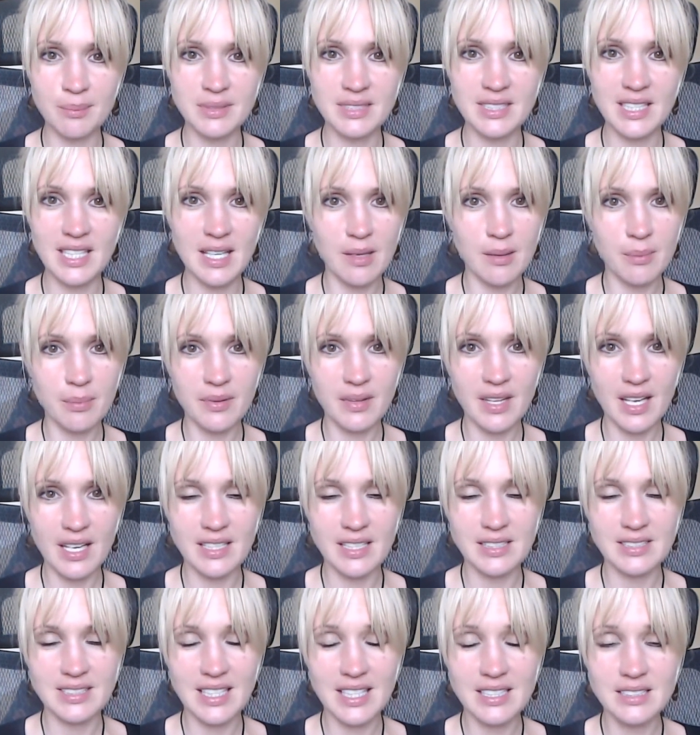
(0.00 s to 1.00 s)
deep sleep,
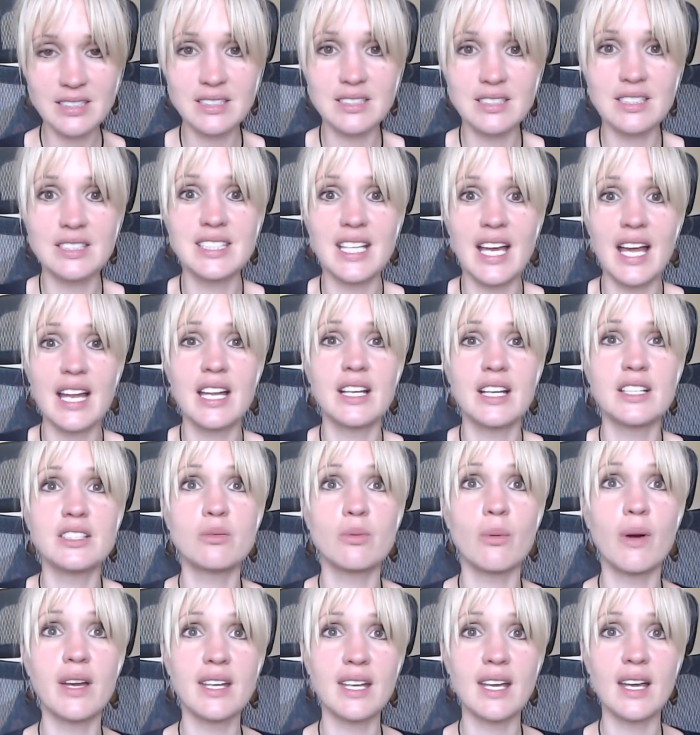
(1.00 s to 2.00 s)
then it's
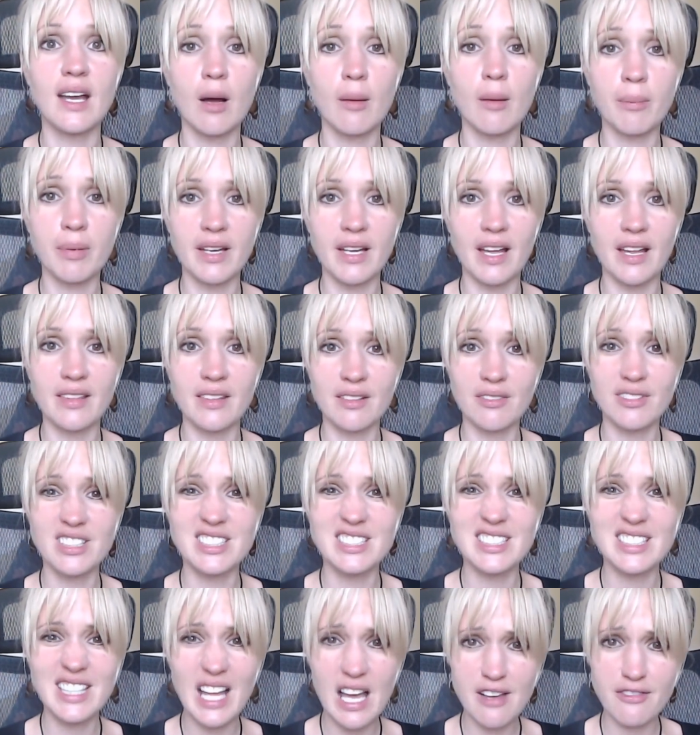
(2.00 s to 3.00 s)
instantaneous waking up again. There
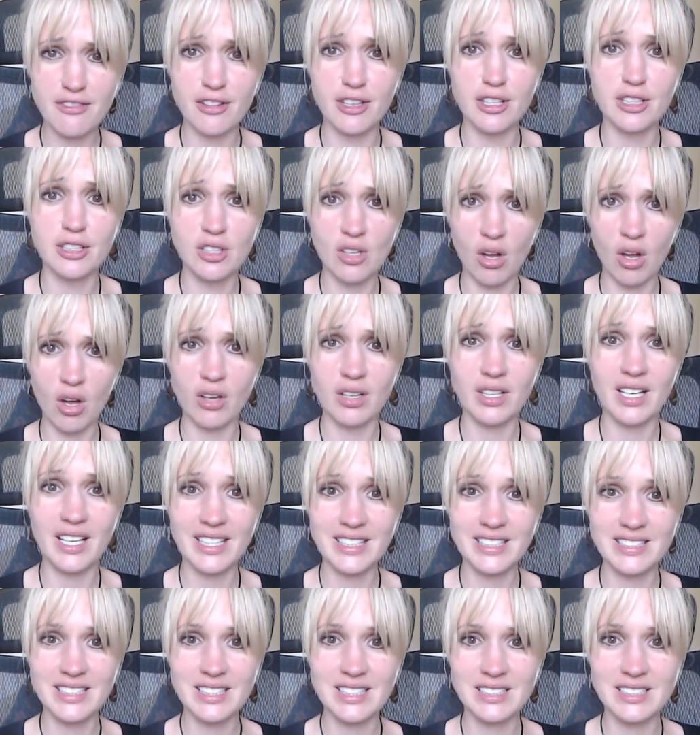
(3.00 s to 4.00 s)
is never non
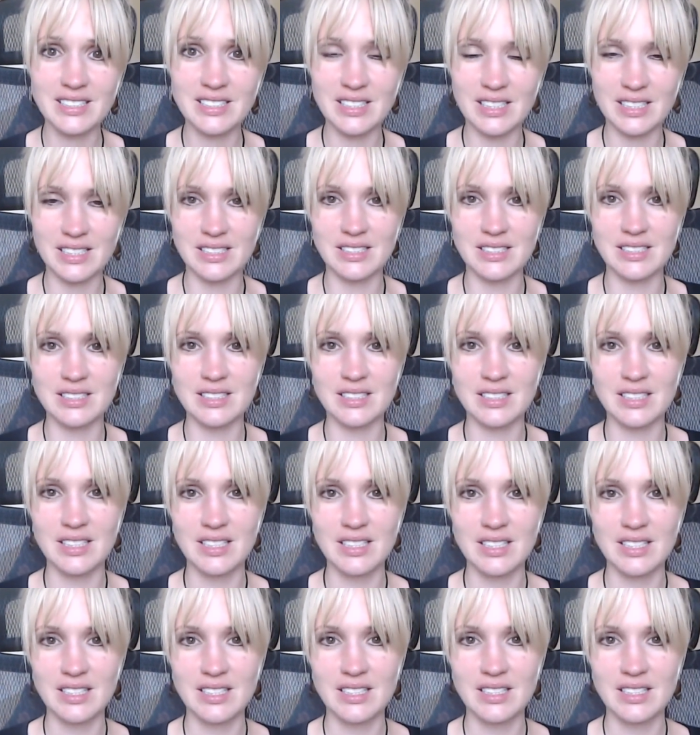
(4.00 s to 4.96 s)
existence.